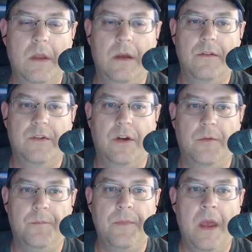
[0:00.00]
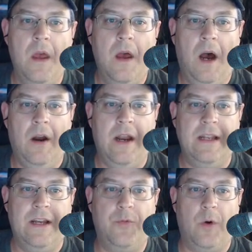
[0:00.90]
So, all
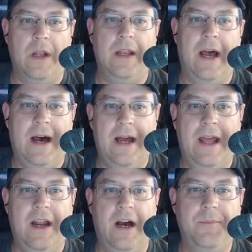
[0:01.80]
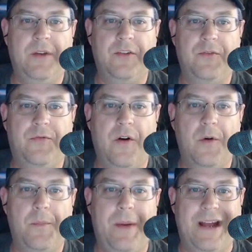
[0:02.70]
right, next one. Anaheim Ducks
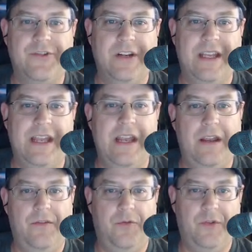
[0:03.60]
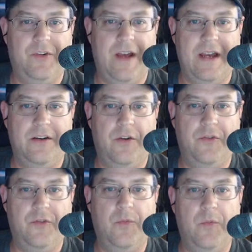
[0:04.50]
forward Patrick Eaves was
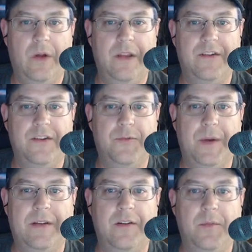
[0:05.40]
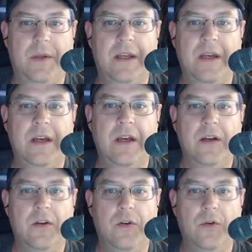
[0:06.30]
diagnosed with what is suspected to be
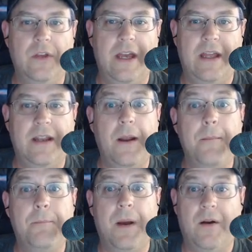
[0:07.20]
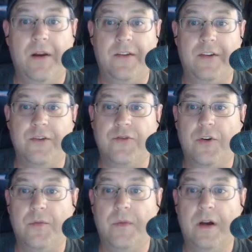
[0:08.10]
Guillain-Barré
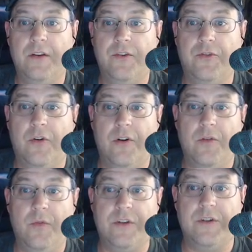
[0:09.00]
syndrome, a disorder in which the